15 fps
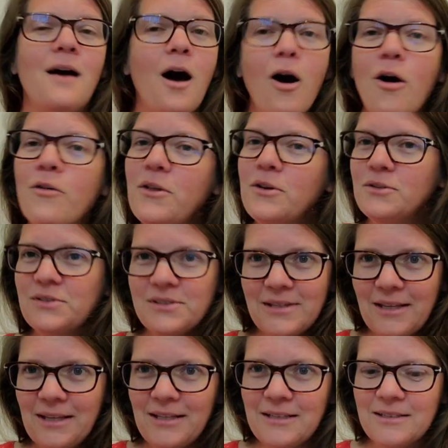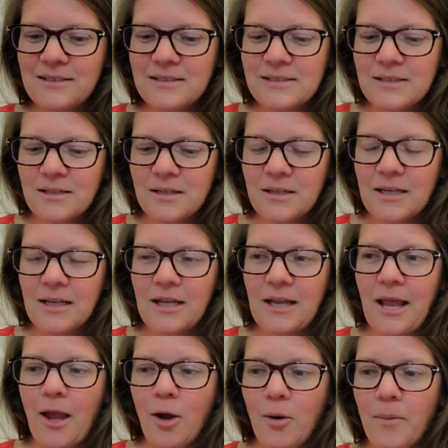All those things can
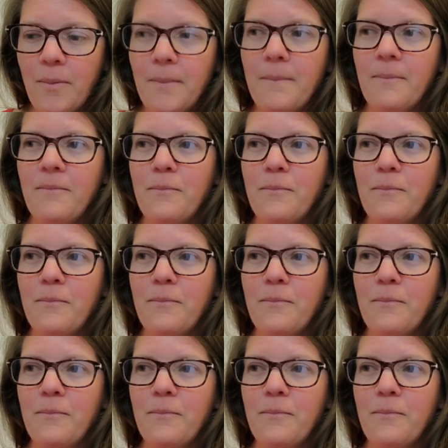help